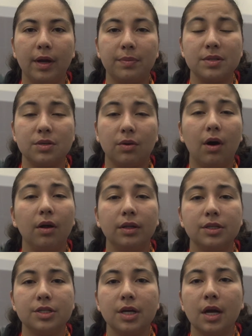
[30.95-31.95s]
up until college.
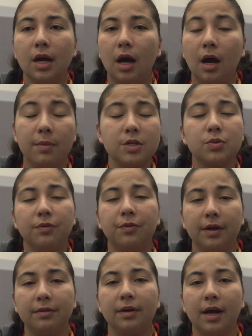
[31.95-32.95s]
Um, it's real fun.
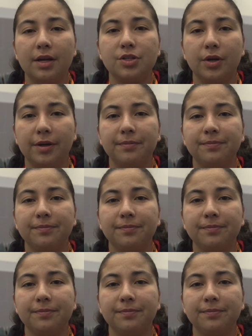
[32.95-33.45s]
I enjoy it.